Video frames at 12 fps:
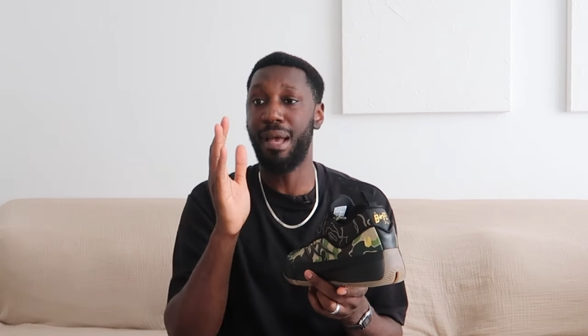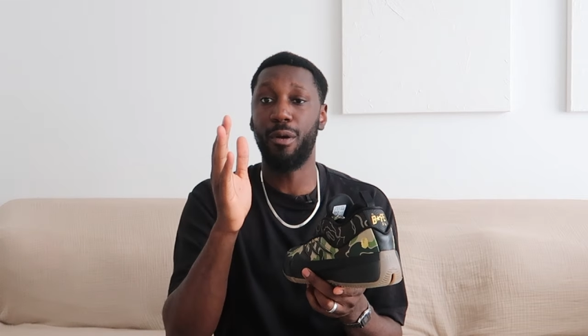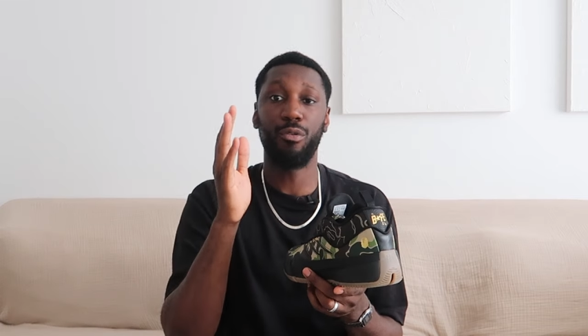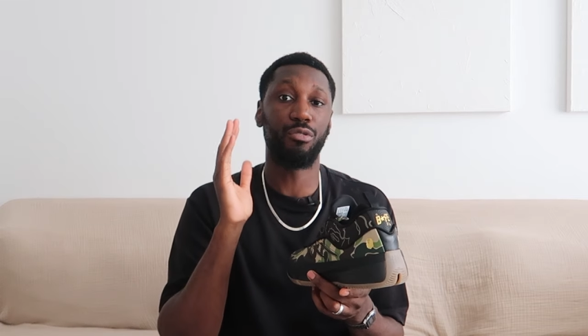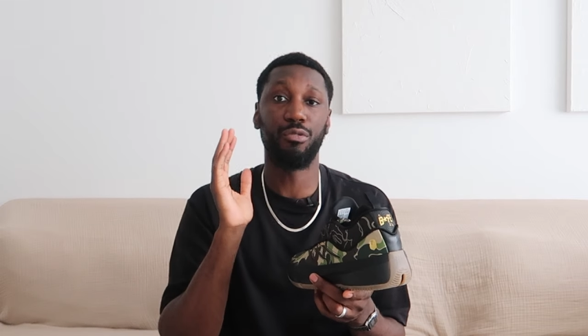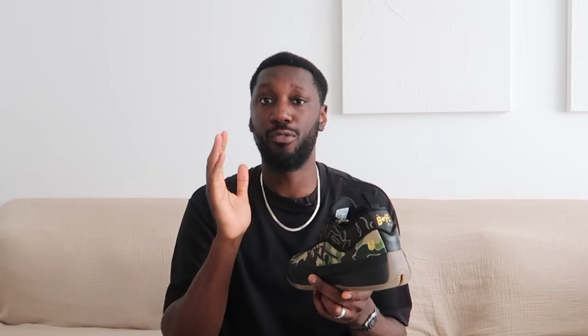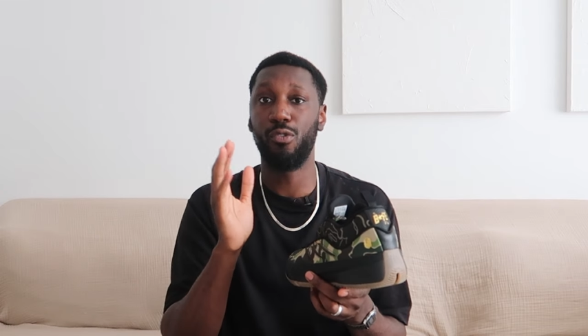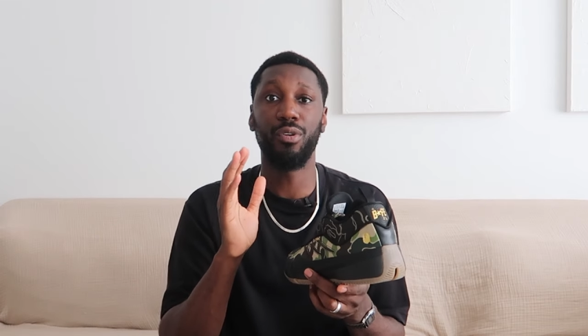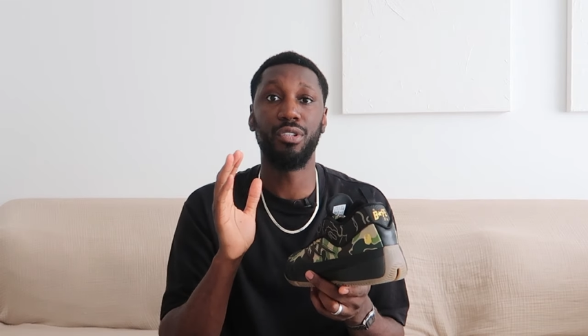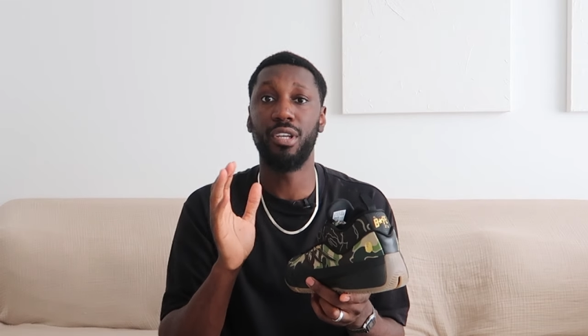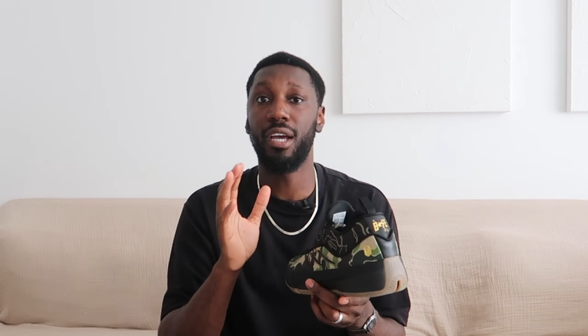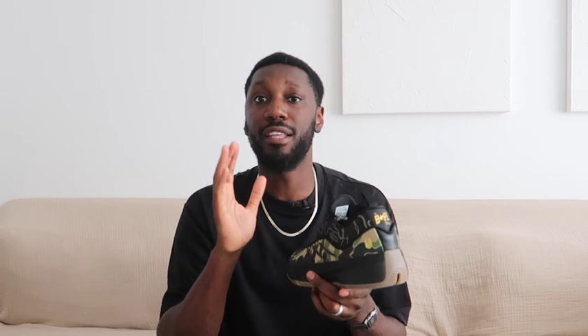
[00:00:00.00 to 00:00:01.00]
backwards and
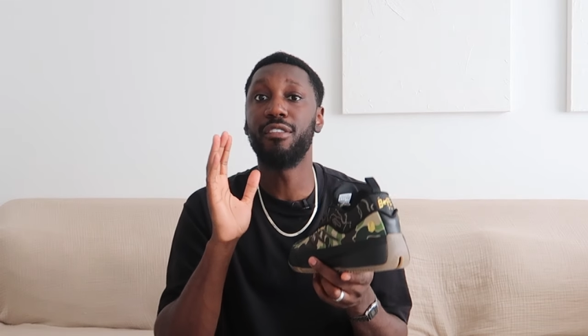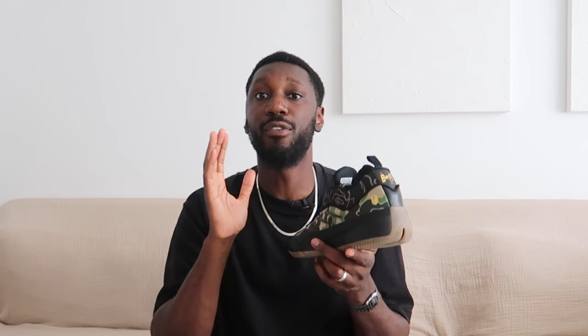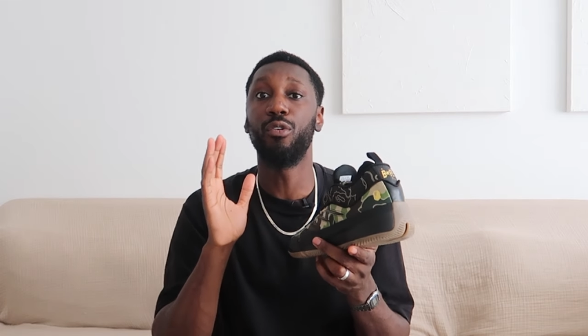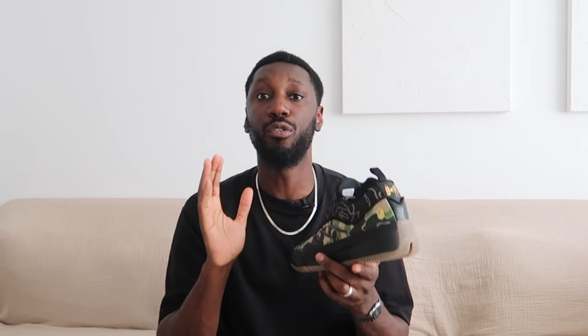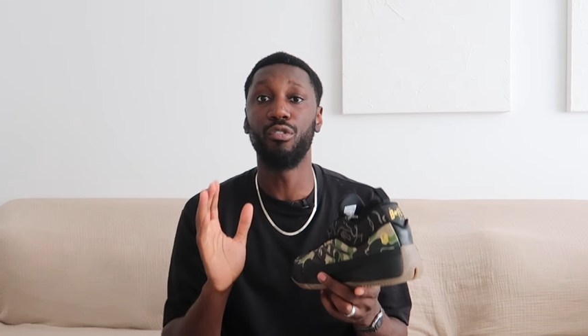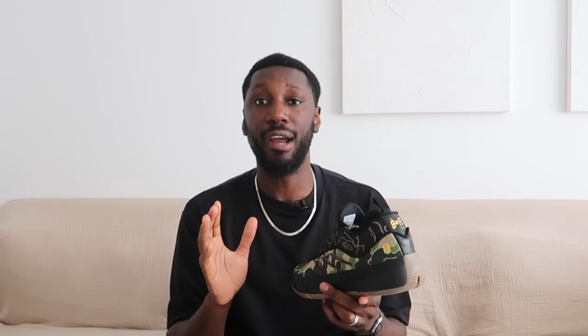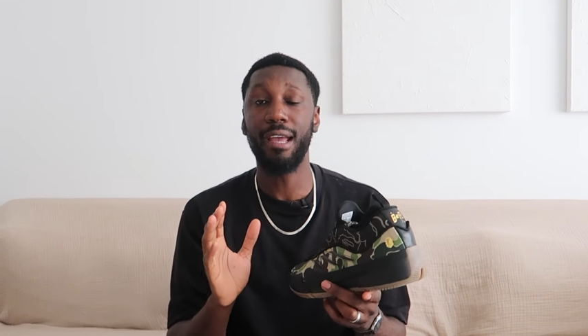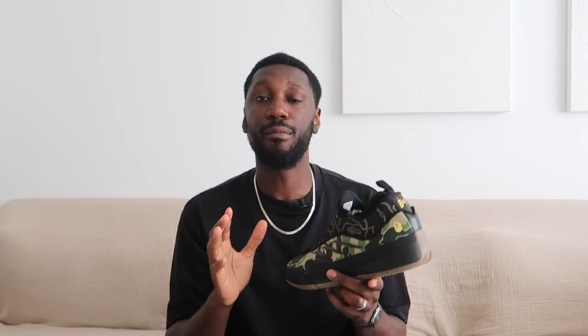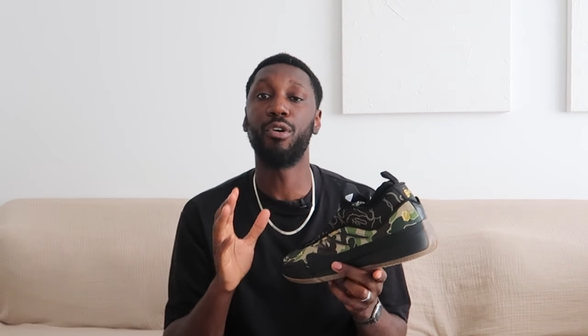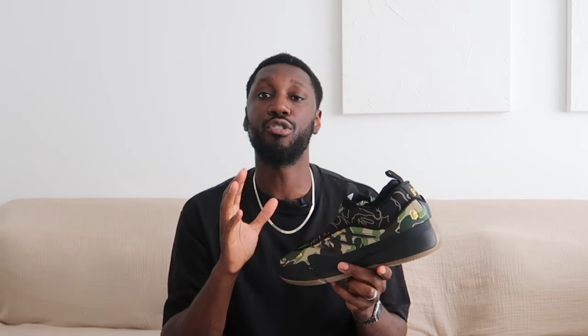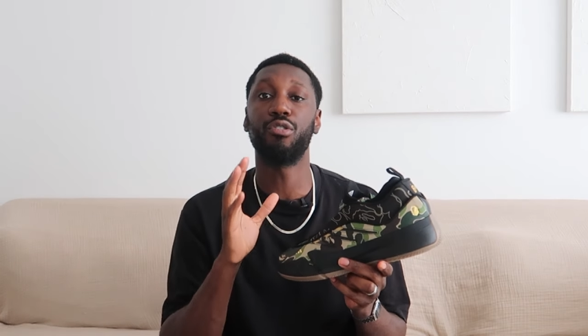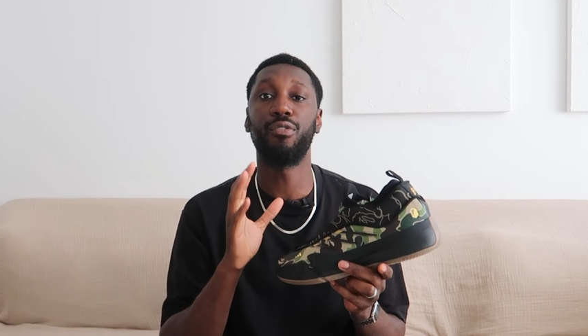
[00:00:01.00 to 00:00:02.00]
forwards turns feel great
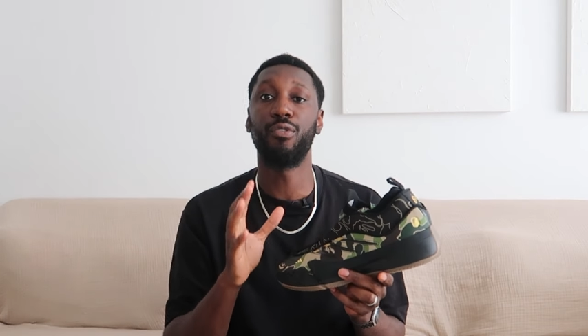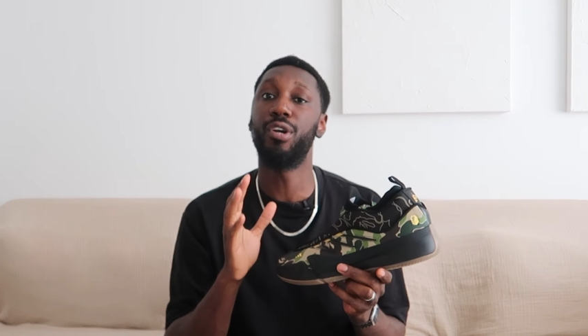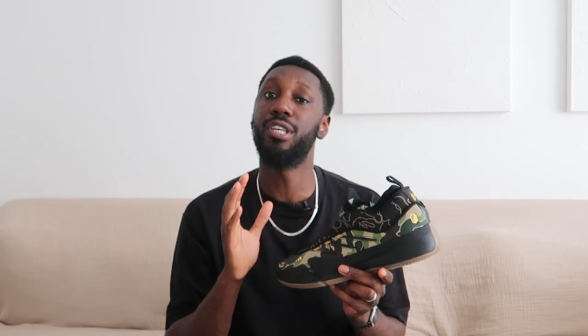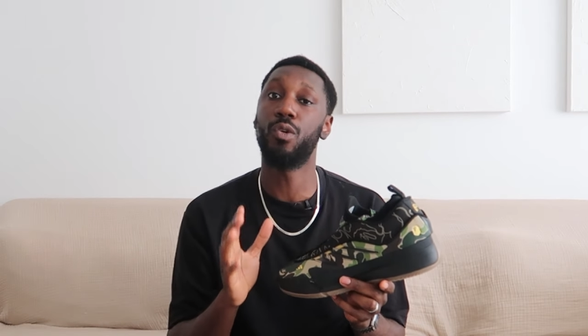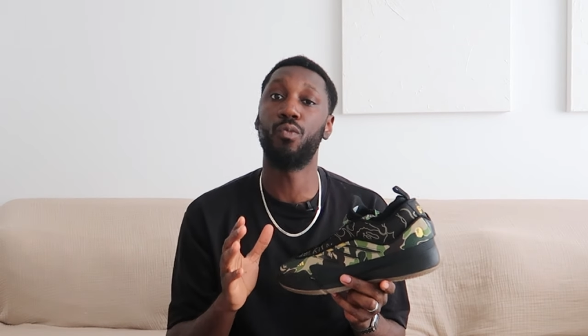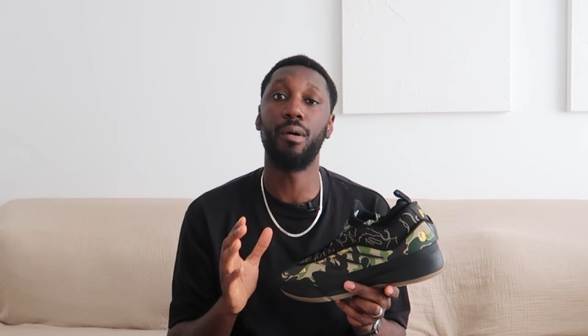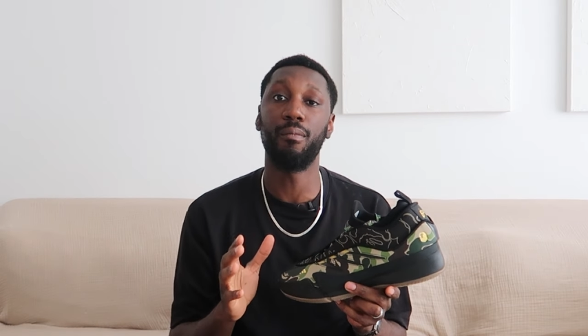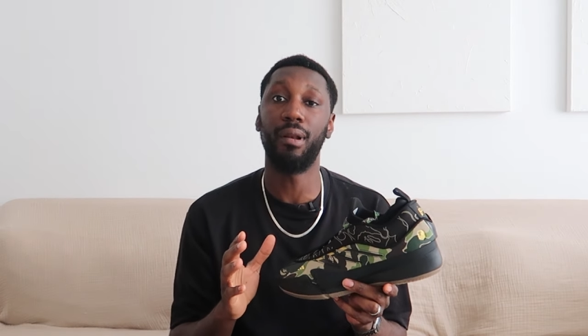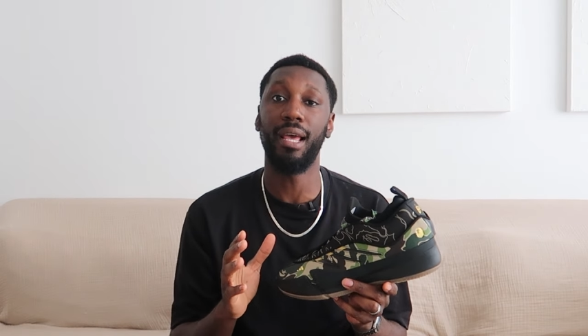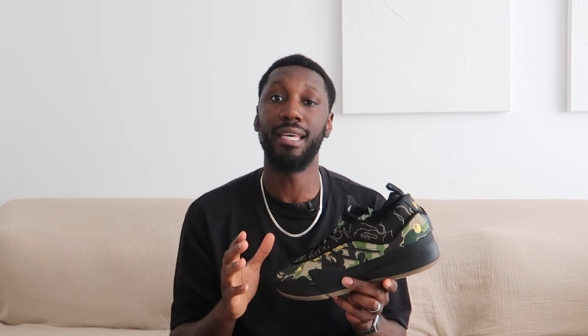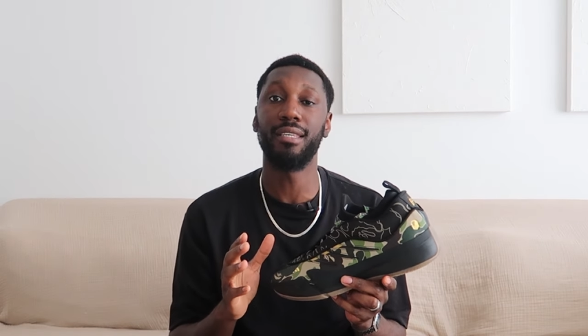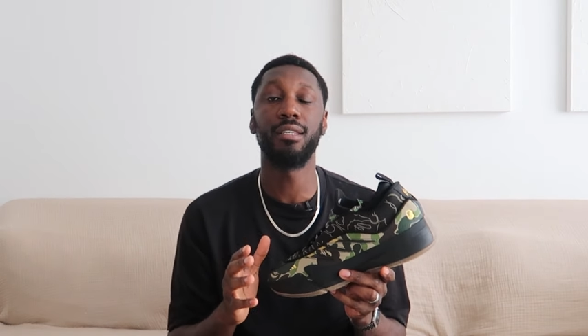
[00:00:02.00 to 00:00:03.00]
because your foot is in one
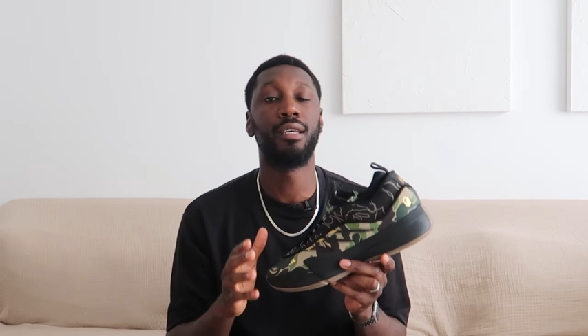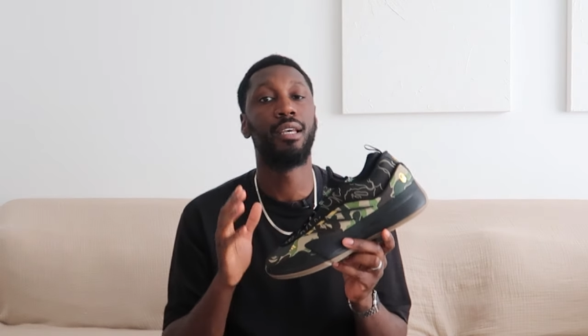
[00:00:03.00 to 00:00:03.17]
place.